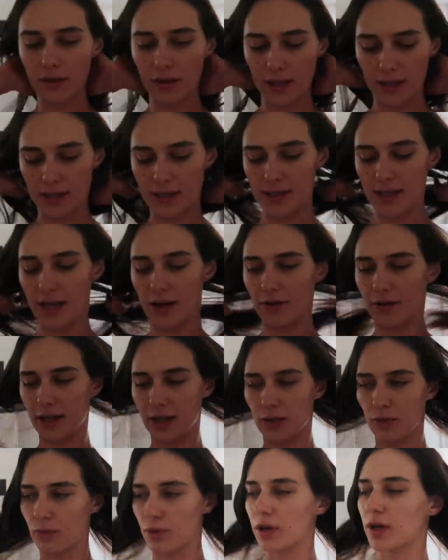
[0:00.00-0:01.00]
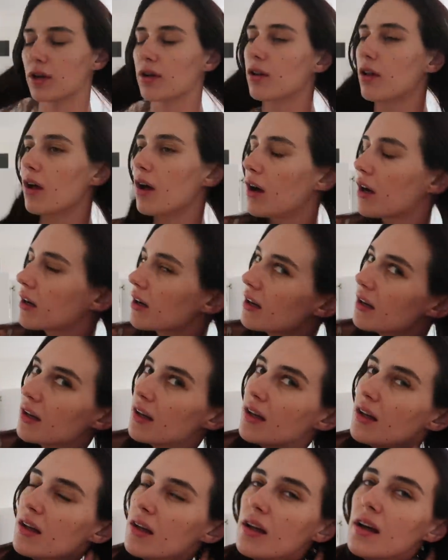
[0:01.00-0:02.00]
it's now like one o'clock.
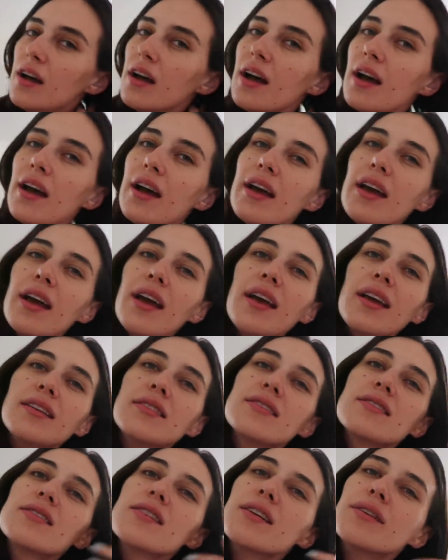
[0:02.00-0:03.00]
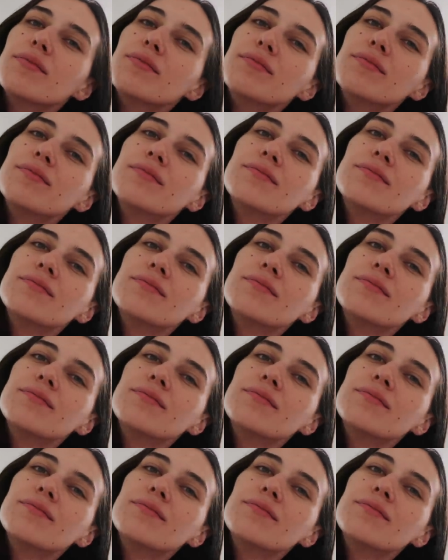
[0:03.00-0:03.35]
I ate some